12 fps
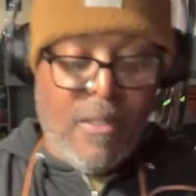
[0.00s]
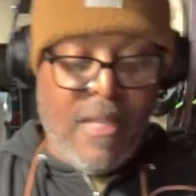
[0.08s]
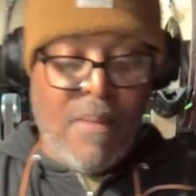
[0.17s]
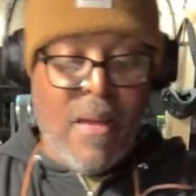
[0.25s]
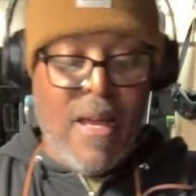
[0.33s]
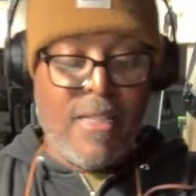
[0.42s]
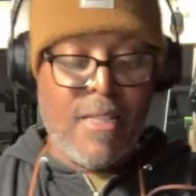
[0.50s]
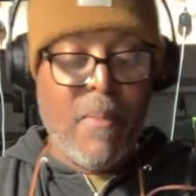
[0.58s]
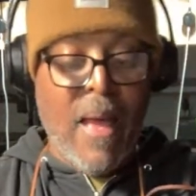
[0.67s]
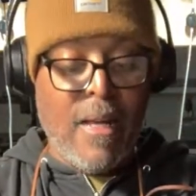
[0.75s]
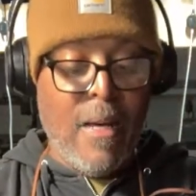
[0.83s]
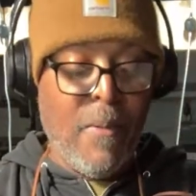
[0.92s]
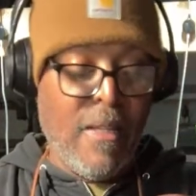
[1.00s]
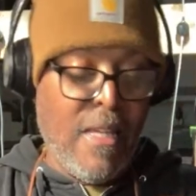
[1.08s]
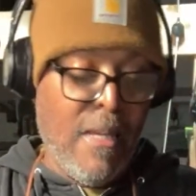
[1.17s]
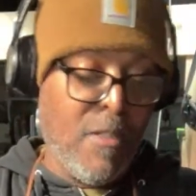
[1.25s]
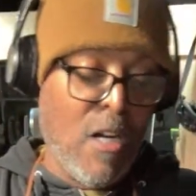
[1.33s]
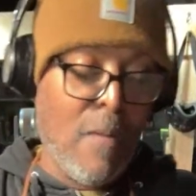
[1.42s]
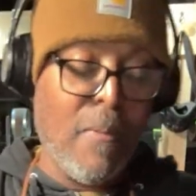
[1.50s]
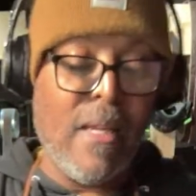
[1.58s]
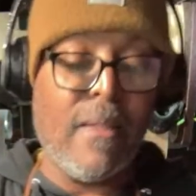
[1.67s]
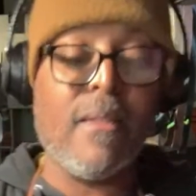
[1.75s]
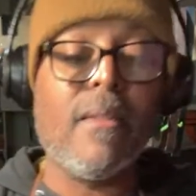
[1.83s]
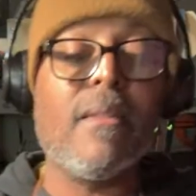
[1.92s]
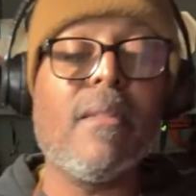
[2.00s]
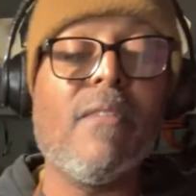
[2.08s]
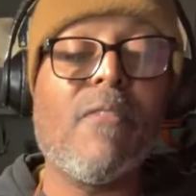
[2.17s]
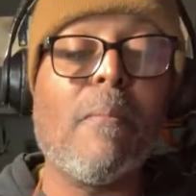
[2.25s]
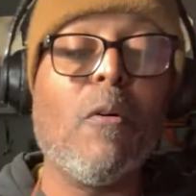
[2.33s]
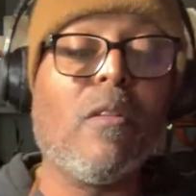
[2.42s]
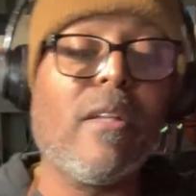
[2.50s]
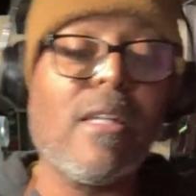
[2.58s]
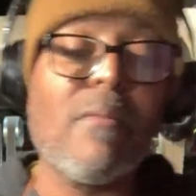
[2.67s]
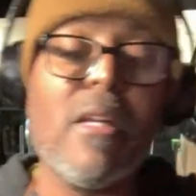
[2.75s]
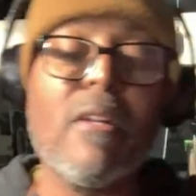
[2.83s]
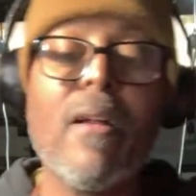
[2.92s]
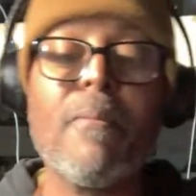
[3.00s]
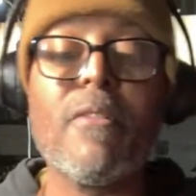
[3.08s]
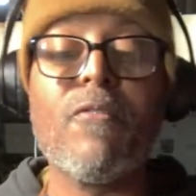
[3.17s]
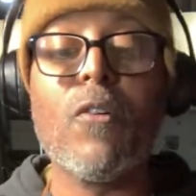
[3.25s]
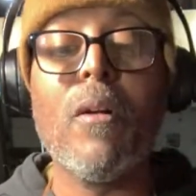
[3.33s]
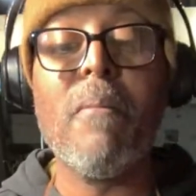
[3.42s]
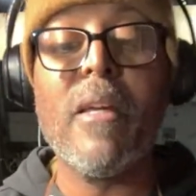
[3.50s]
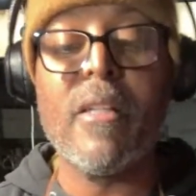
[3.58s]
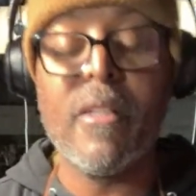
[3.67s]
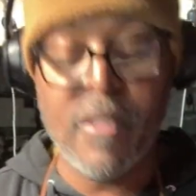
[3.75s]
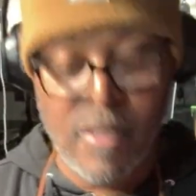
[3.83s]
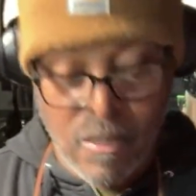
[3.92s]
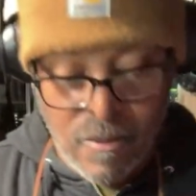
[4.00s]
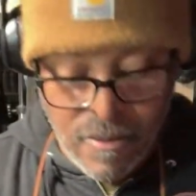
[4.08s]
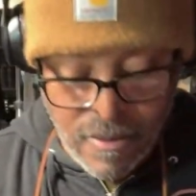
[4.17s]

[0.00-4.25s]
mask back up and keep sharpening if I'm only going to be interrupted for a minute or so.